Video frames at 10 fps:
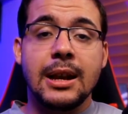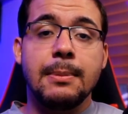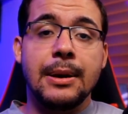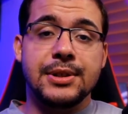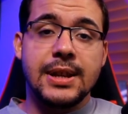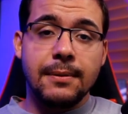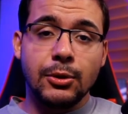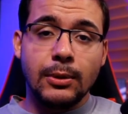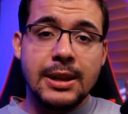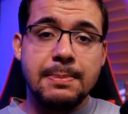about
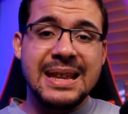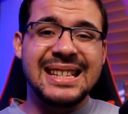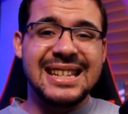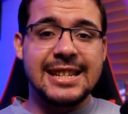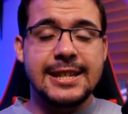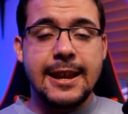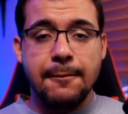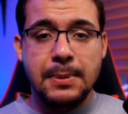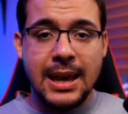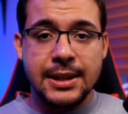720p 60
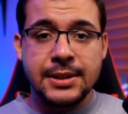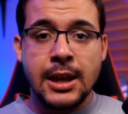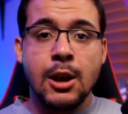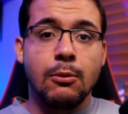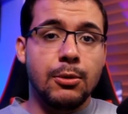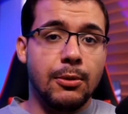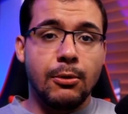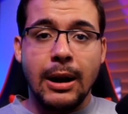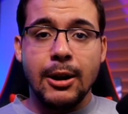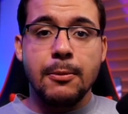FPS would
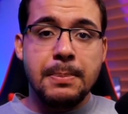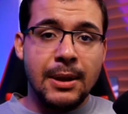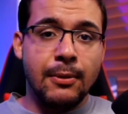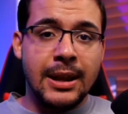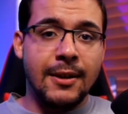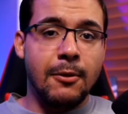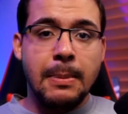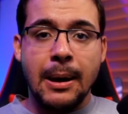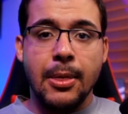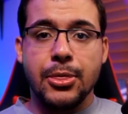require a bitrate of
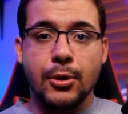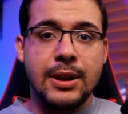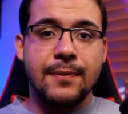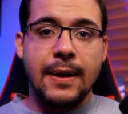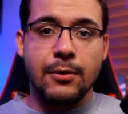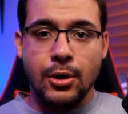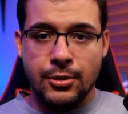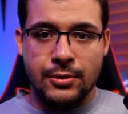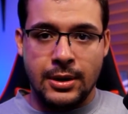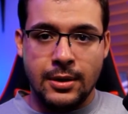about
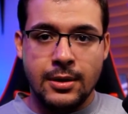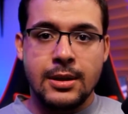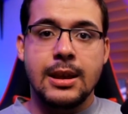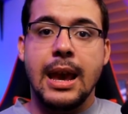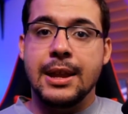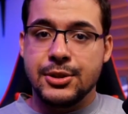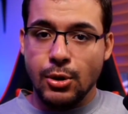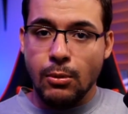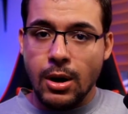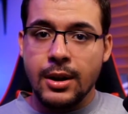3500, and
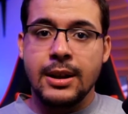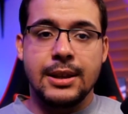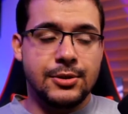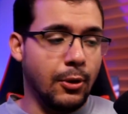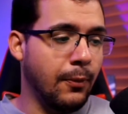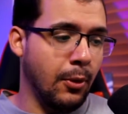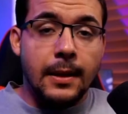so on and so forth.